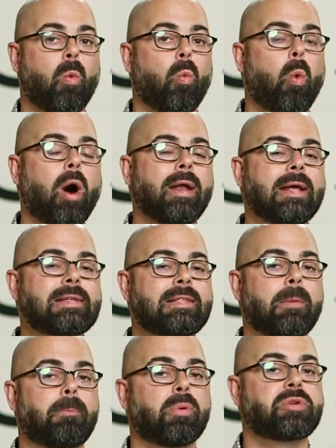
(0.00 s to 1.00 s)
what is
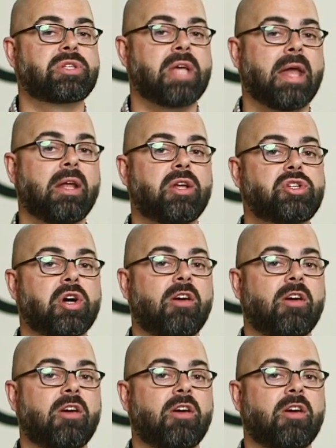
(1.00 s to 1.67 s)
the percentage